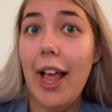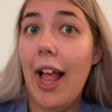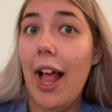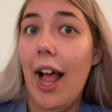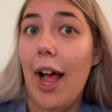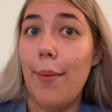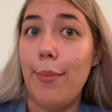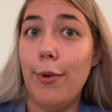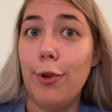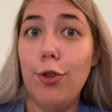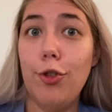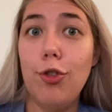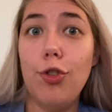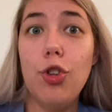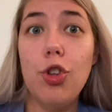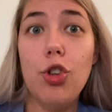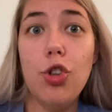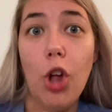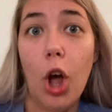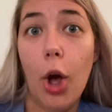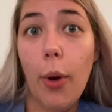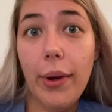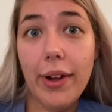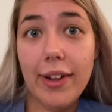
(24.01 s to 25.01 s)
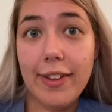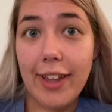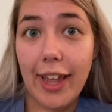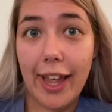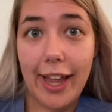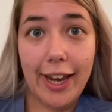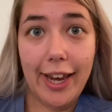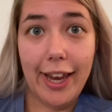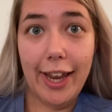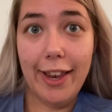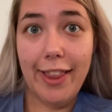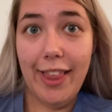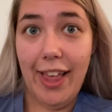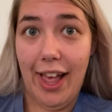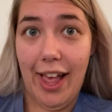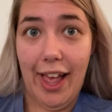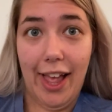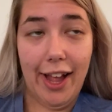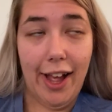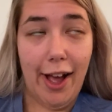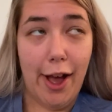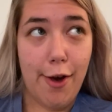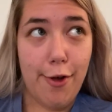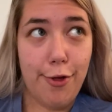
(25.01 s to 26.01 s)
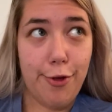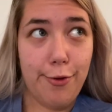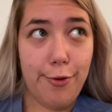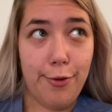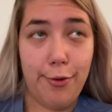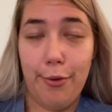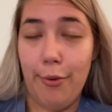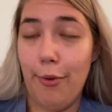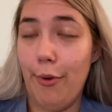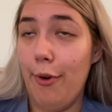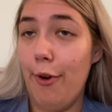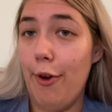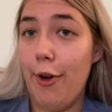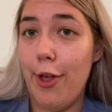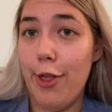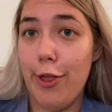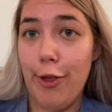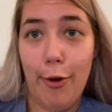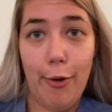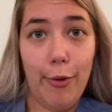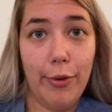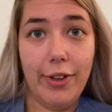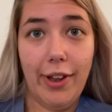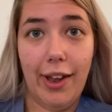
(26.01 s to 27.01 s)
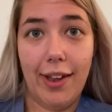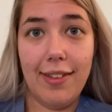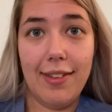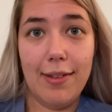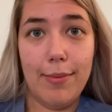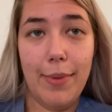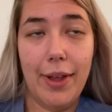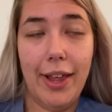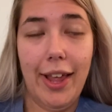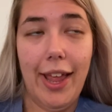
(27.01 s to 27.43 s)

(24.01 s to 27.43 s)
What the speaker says: and was so excited that I got through the Old Testament,